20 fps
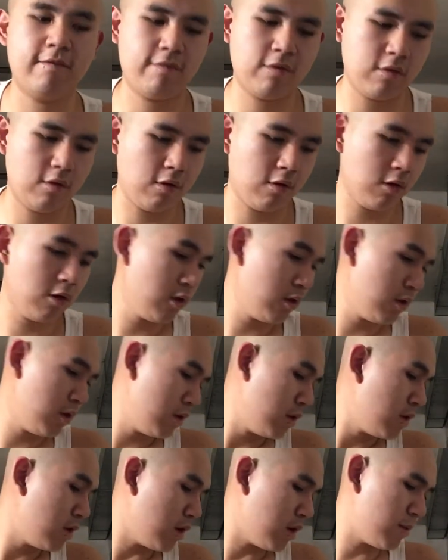So
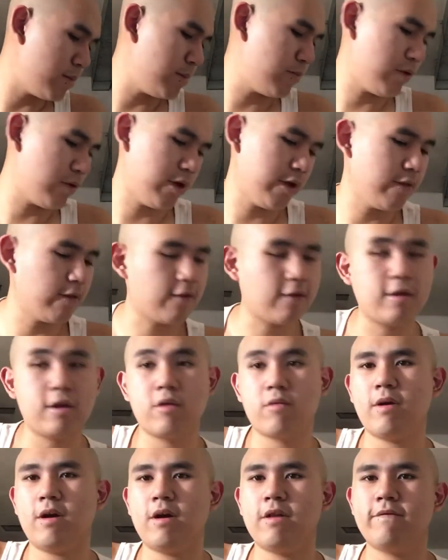I'll be playing this thing
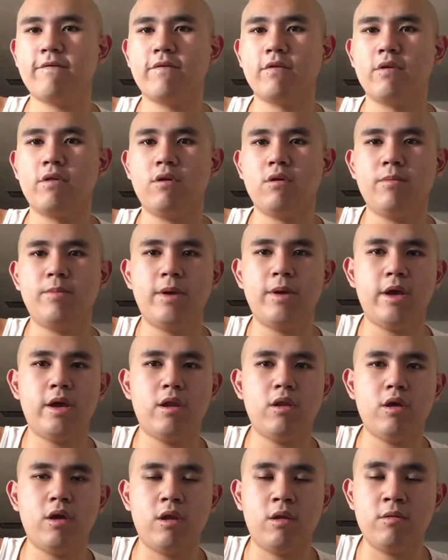around for a little bit
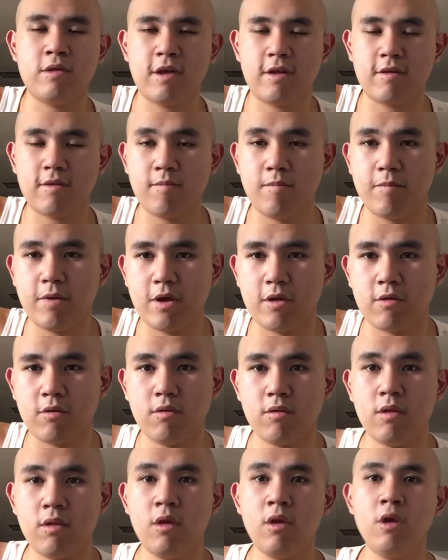and take some pictures.